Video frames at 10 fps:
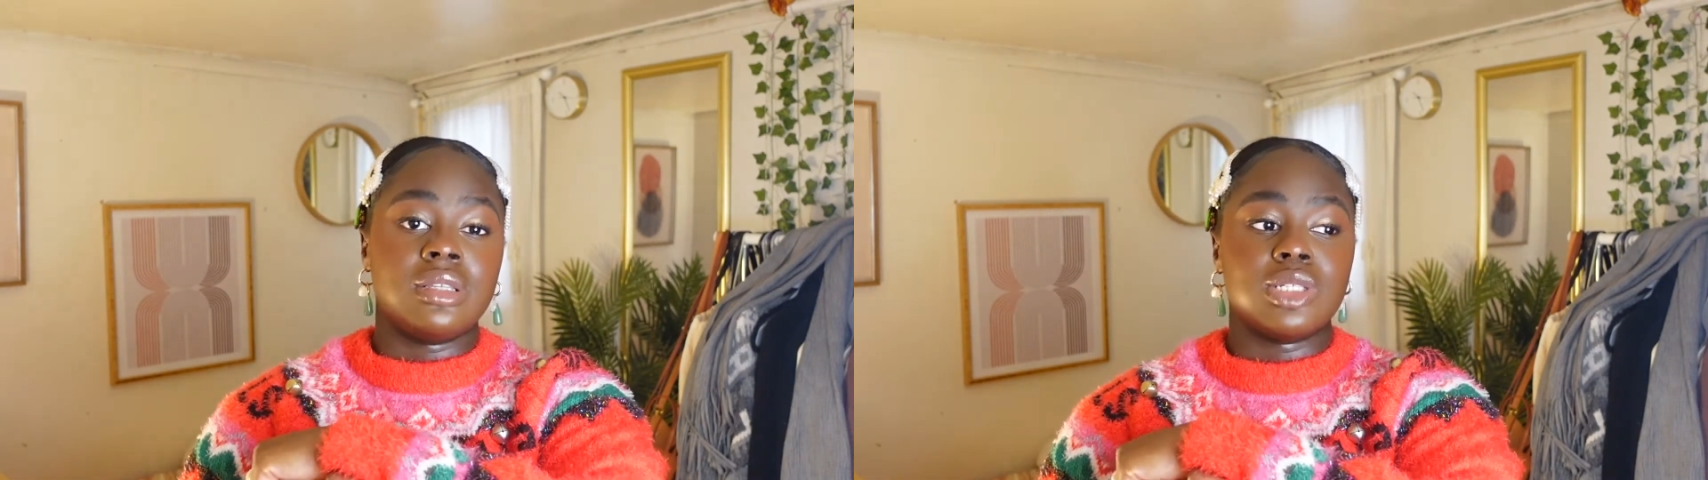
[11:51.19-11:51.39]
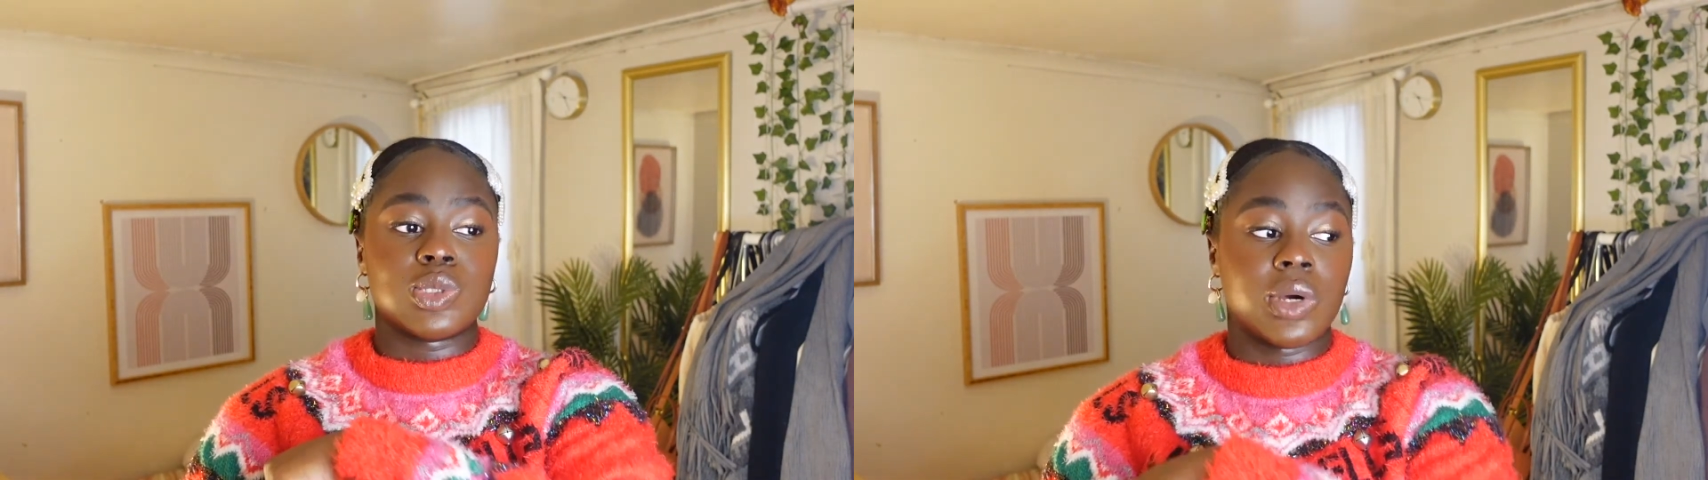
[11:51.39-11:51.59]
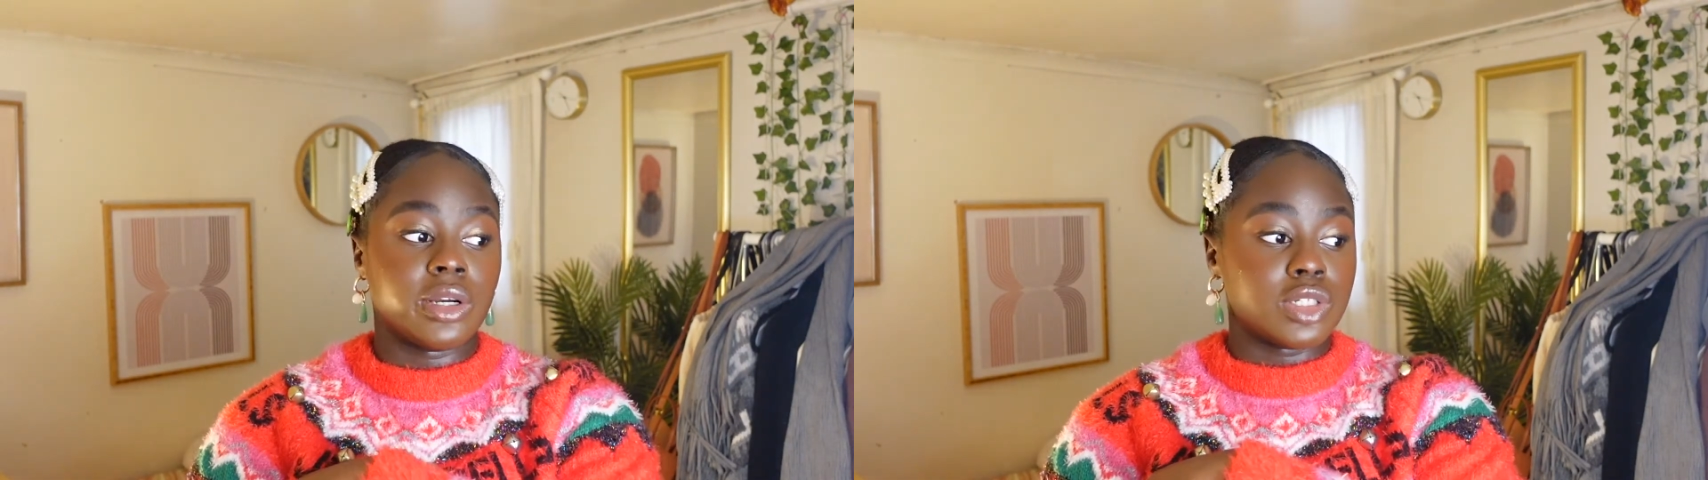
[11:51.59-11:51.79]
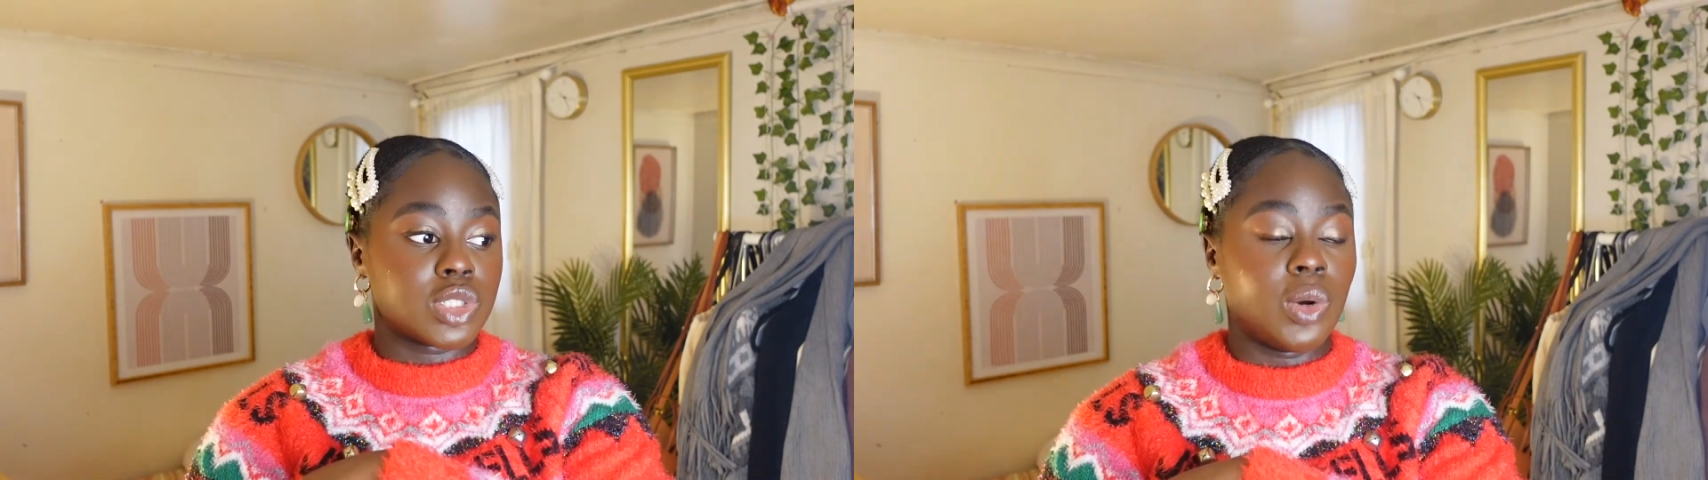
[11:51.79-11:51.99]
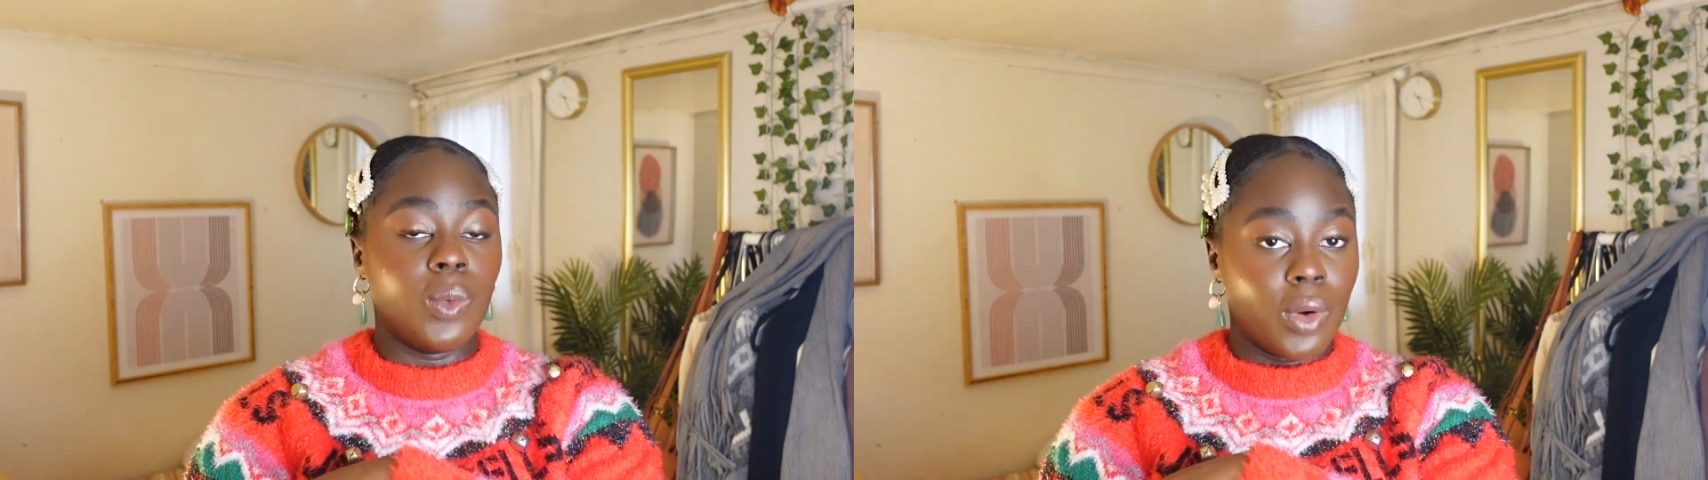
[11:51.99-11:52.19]
the sweater is
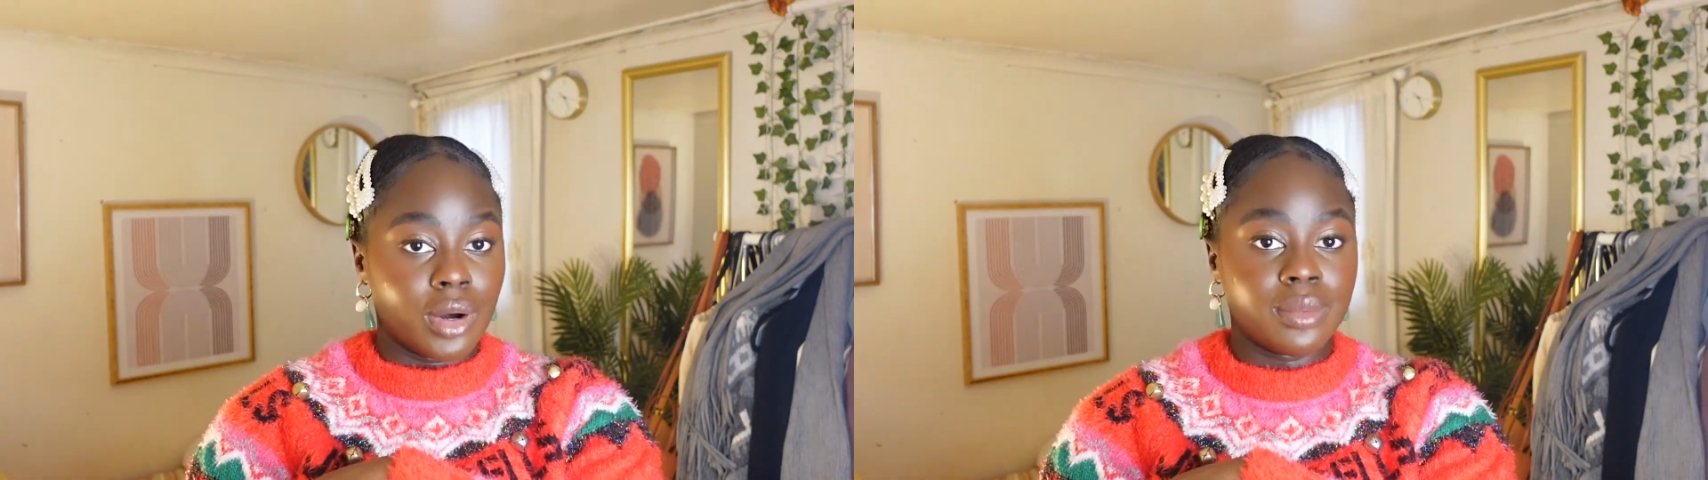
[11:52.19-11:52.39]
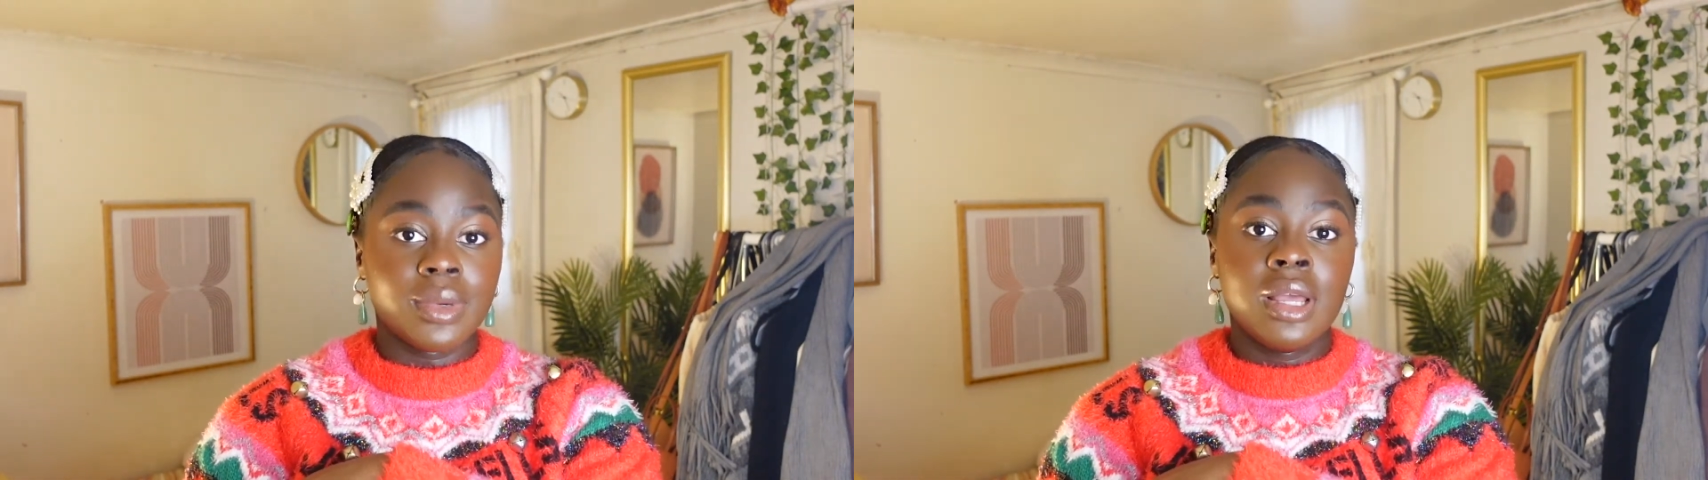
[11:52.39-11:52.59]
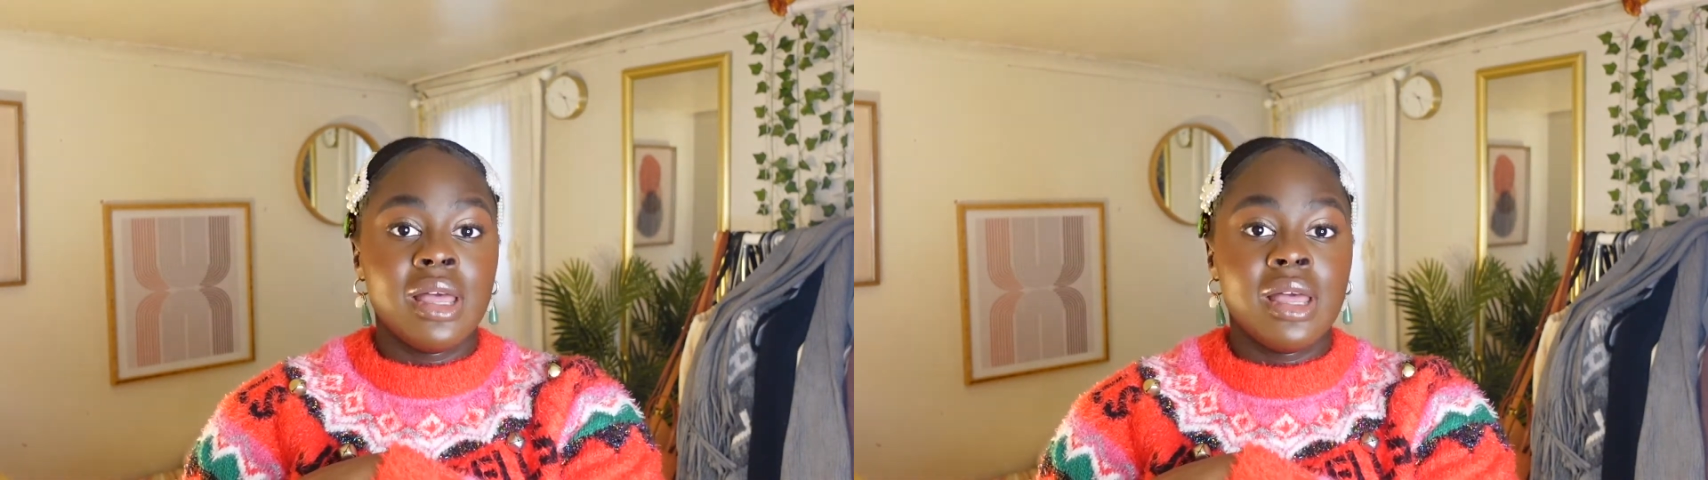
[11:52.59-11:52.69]
so warm